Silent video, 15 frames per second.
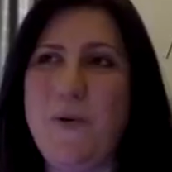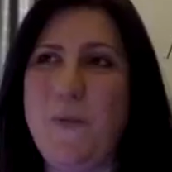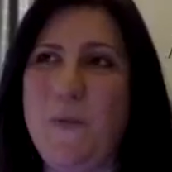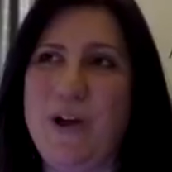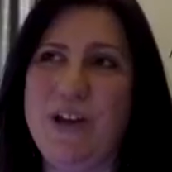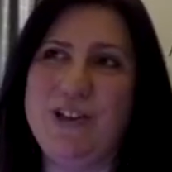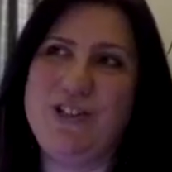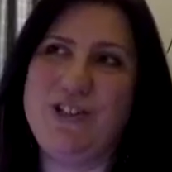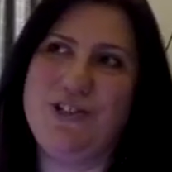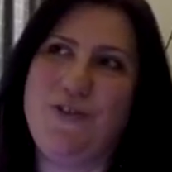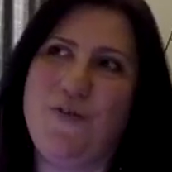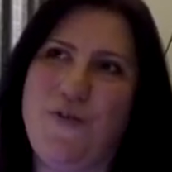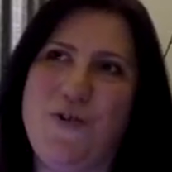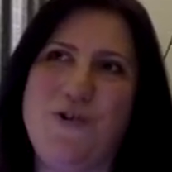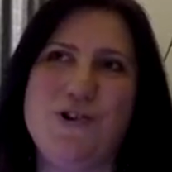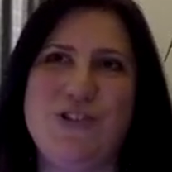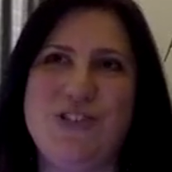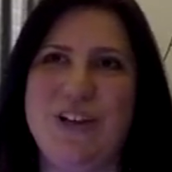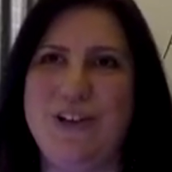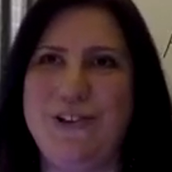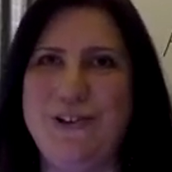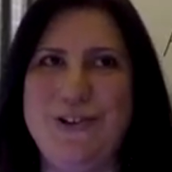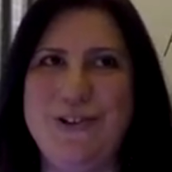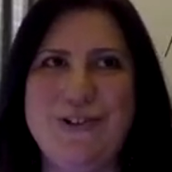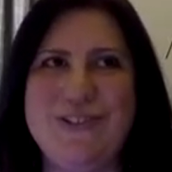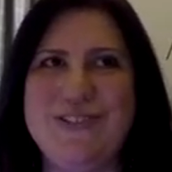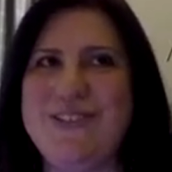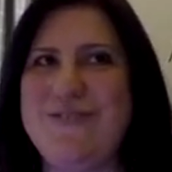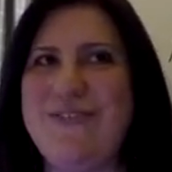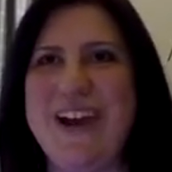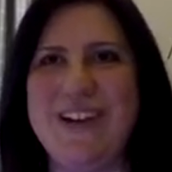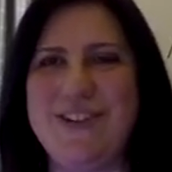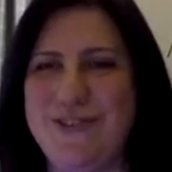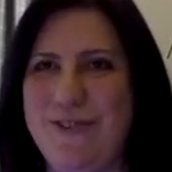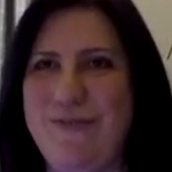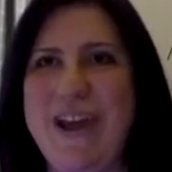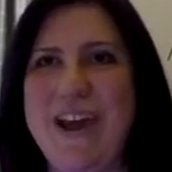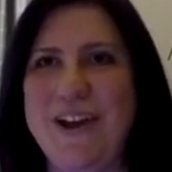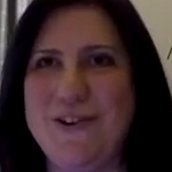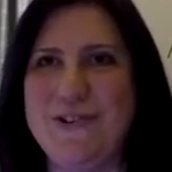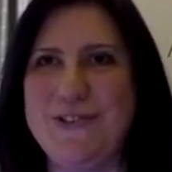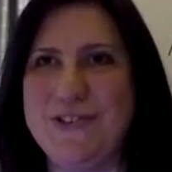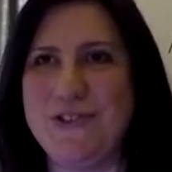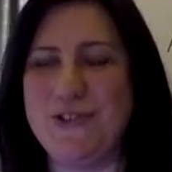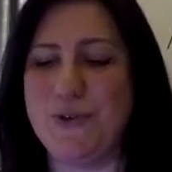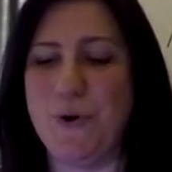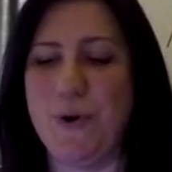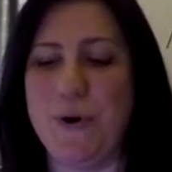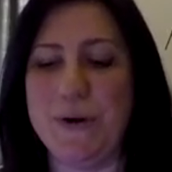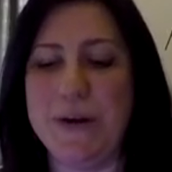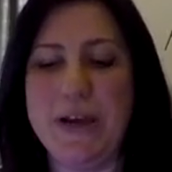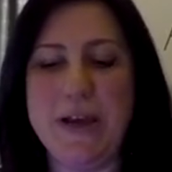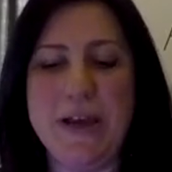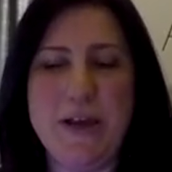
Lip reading: which of course includes directory records and so on.